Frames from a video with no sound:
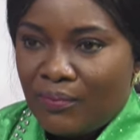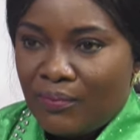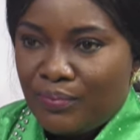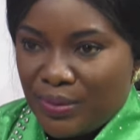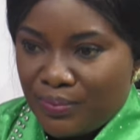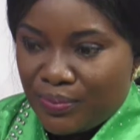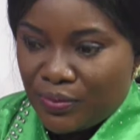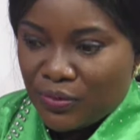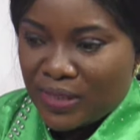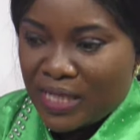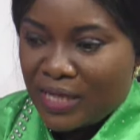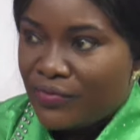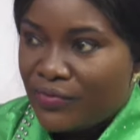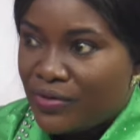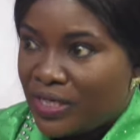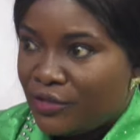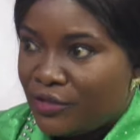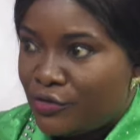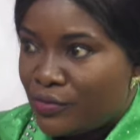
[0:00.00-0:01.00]
people that
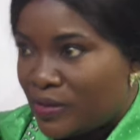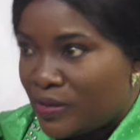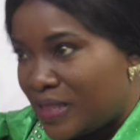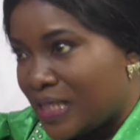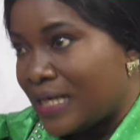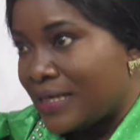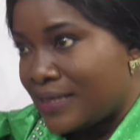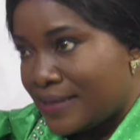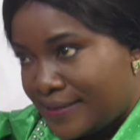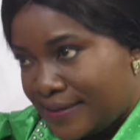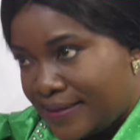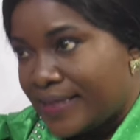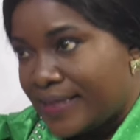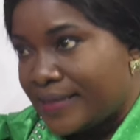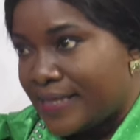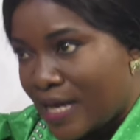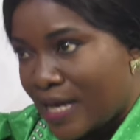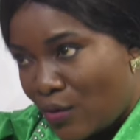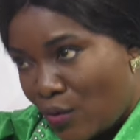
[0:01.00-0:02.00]
really don't
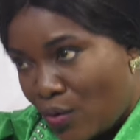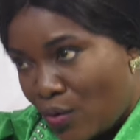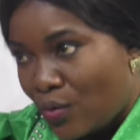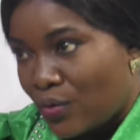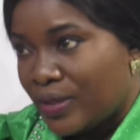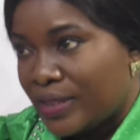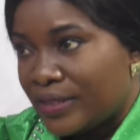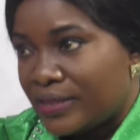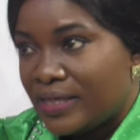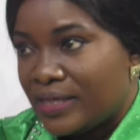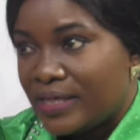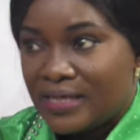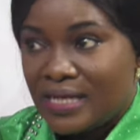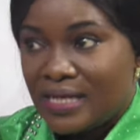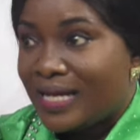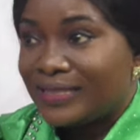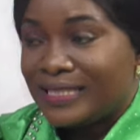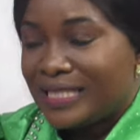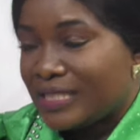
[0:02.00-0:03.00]
understand their calling and
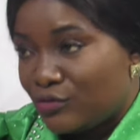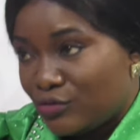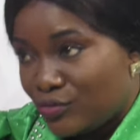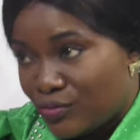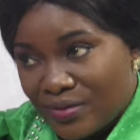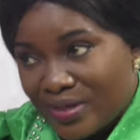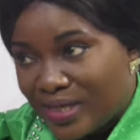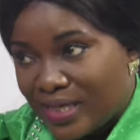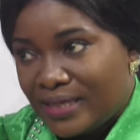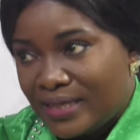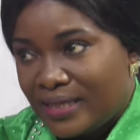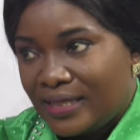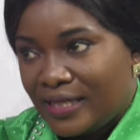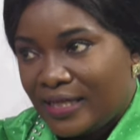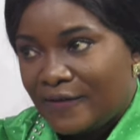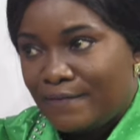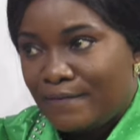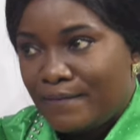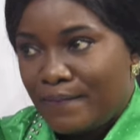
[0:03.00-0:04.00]
they are just doing
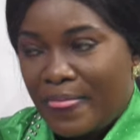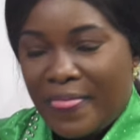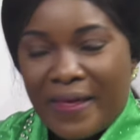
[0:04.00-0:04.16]
anything.